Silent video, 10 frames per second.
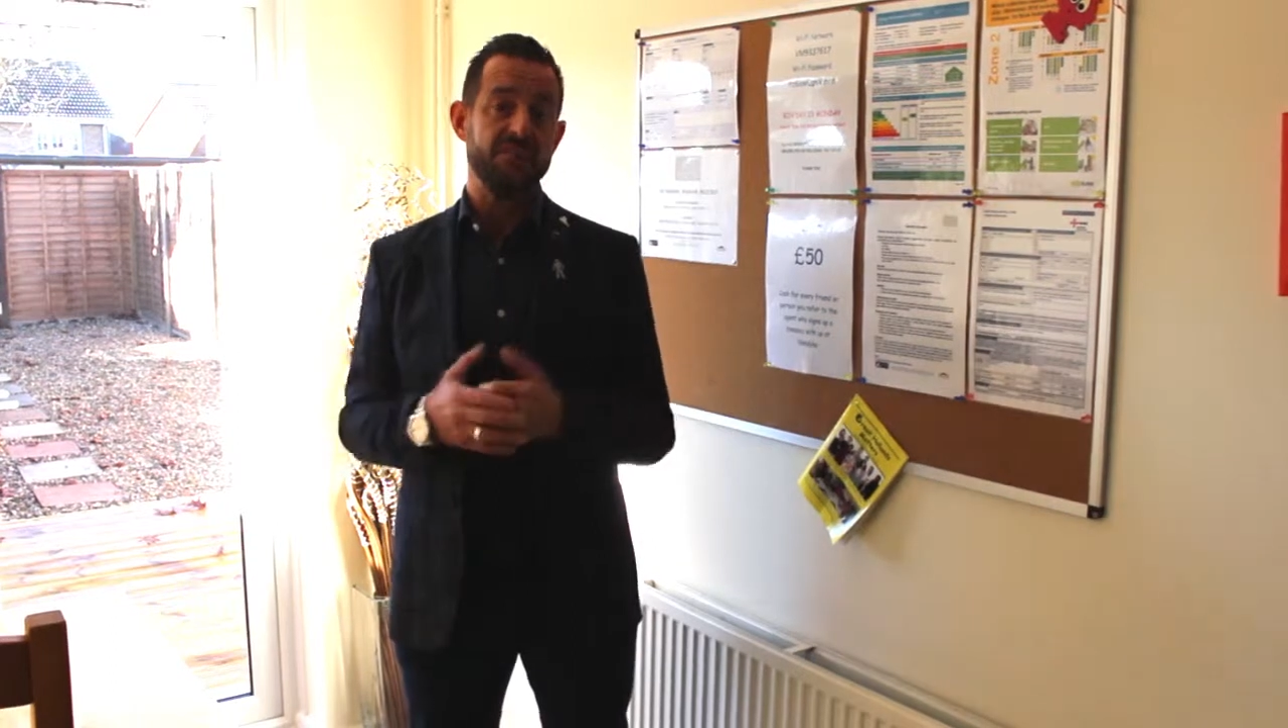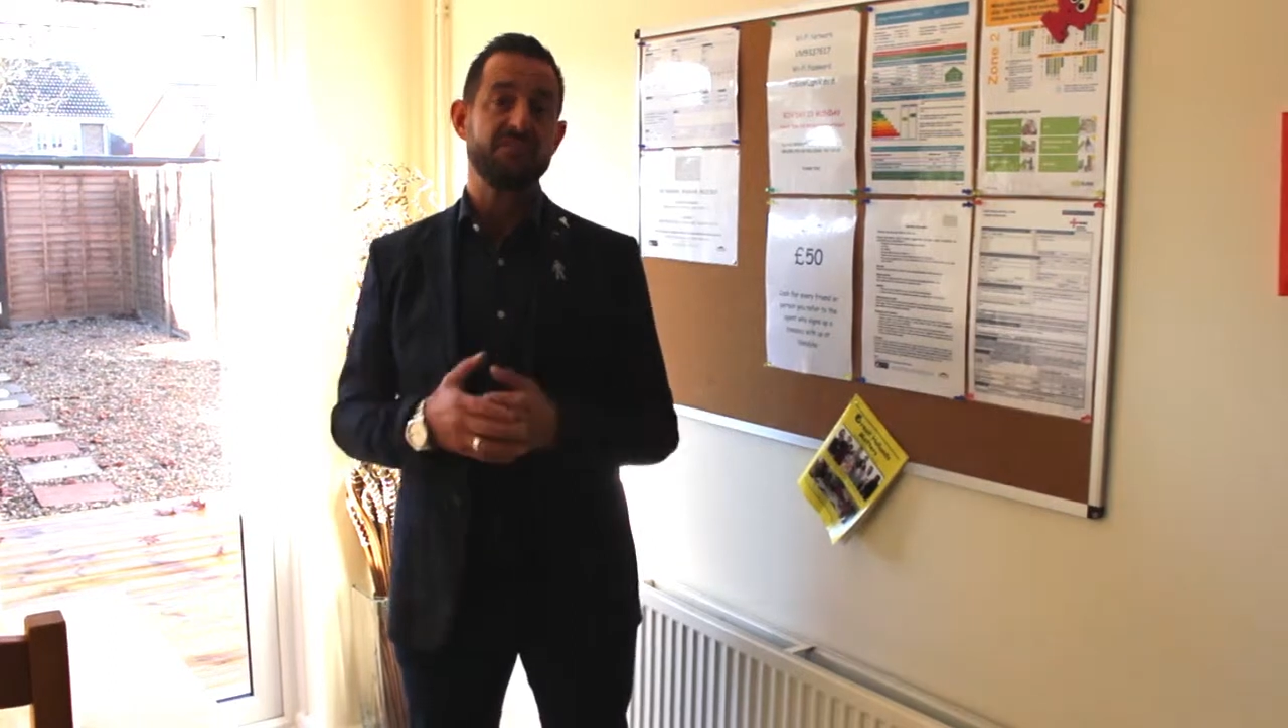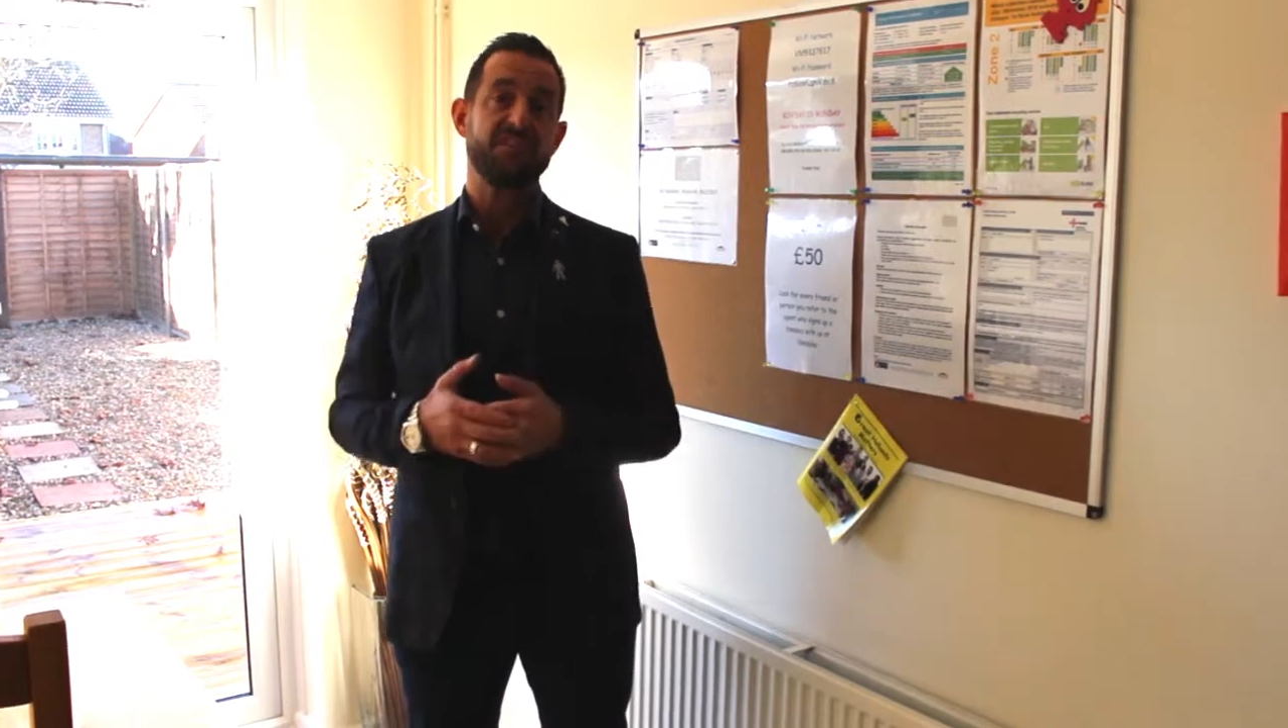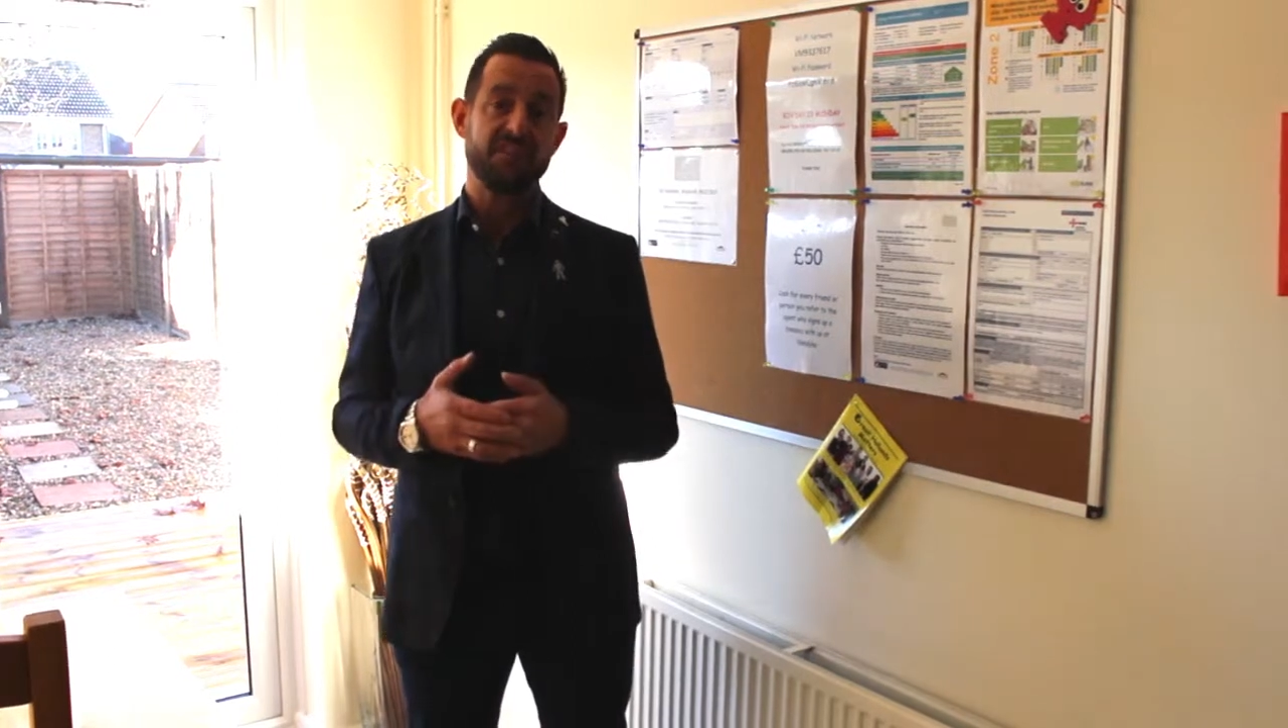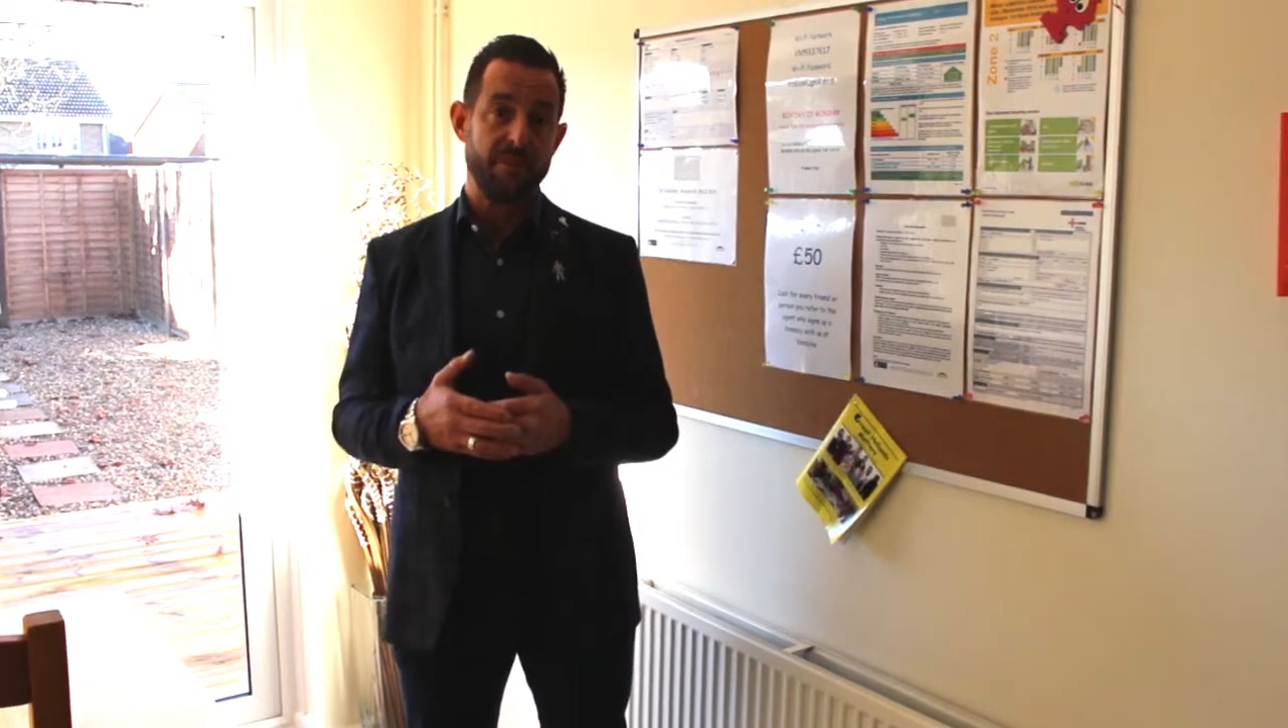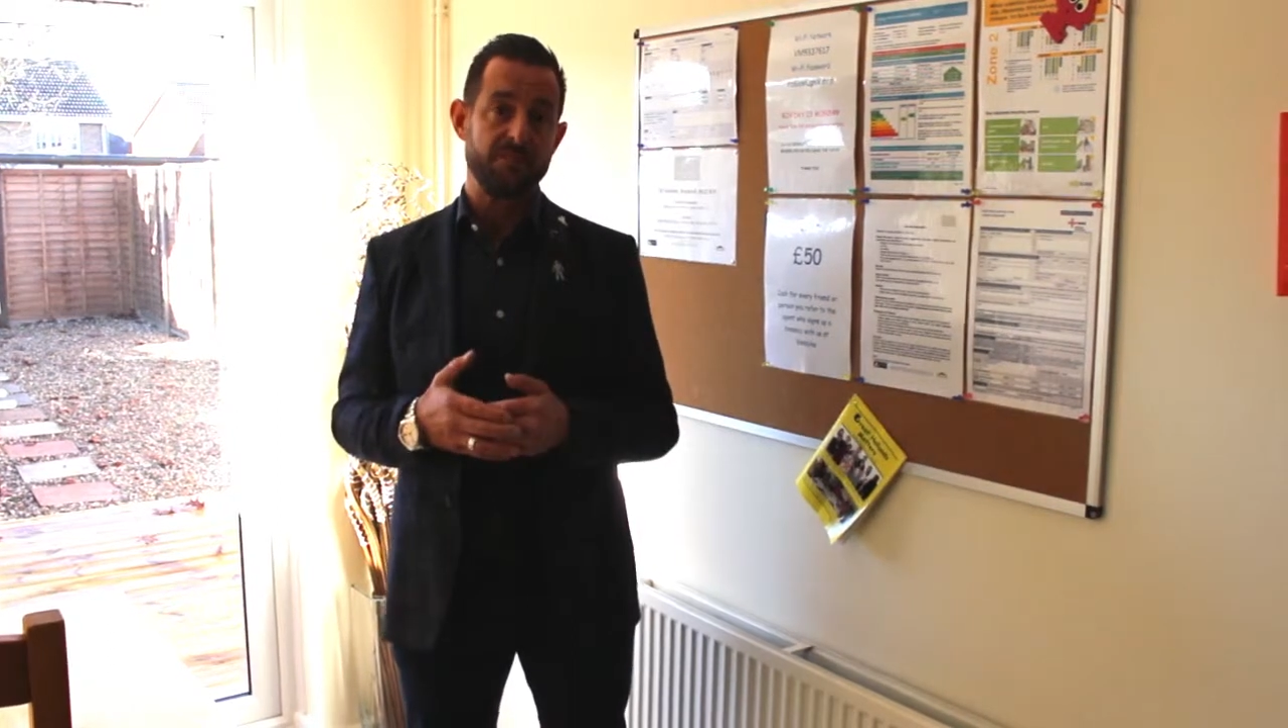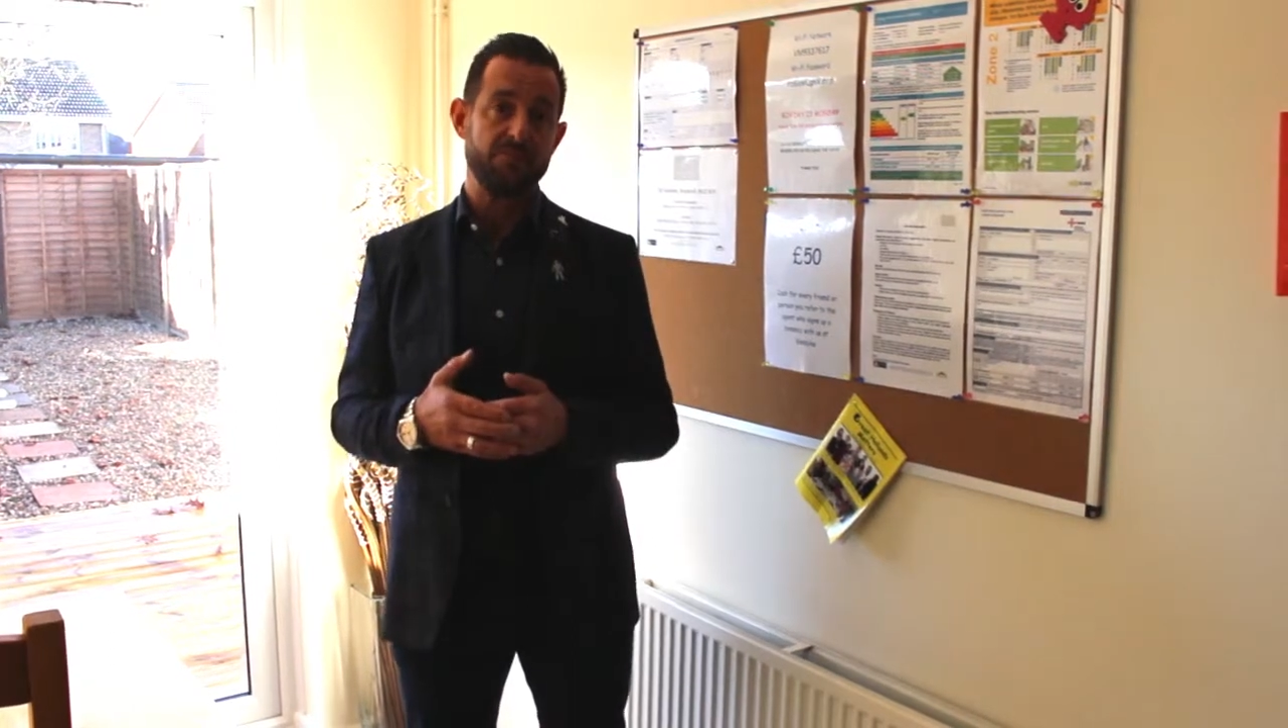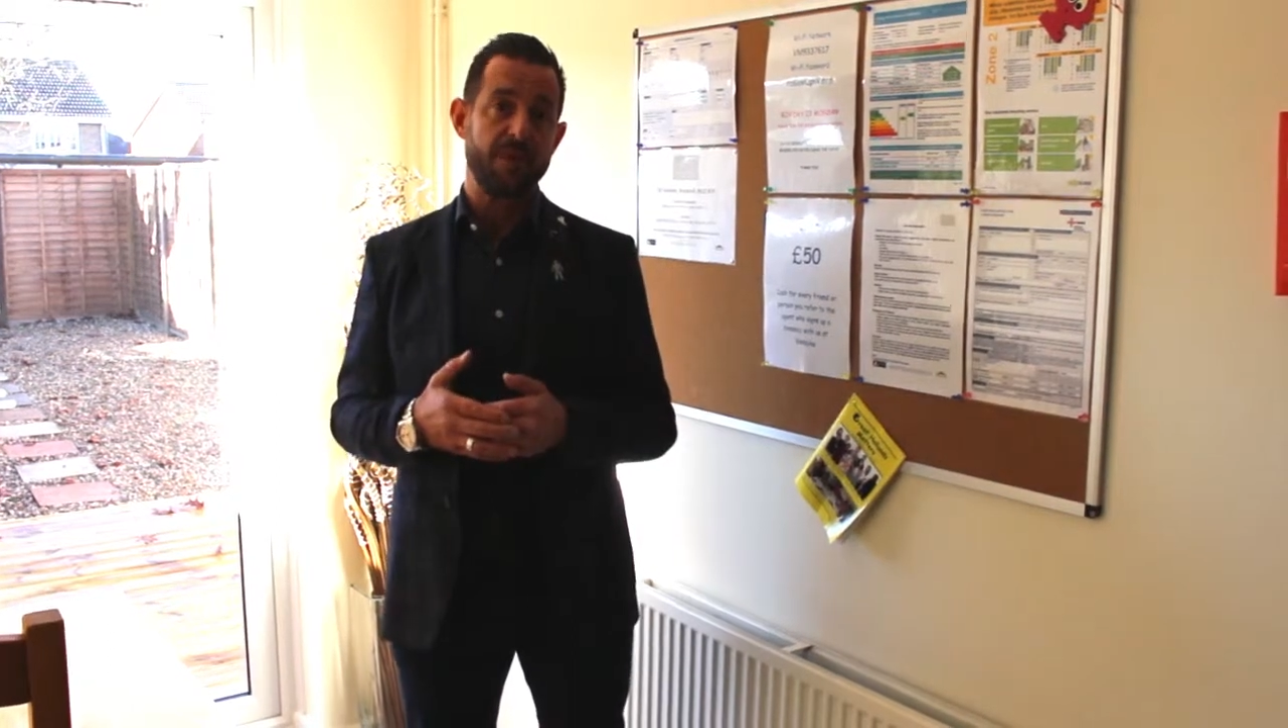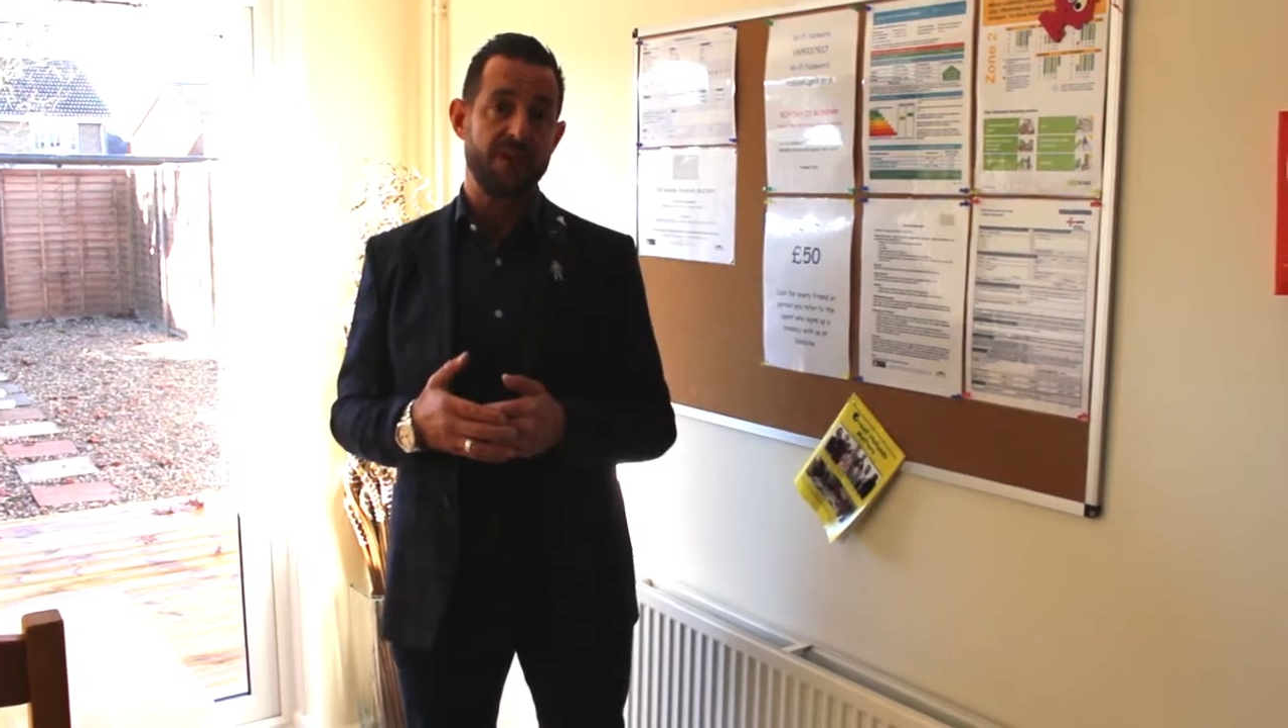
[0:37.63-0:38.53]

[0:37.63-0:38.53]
in this 6-bedroom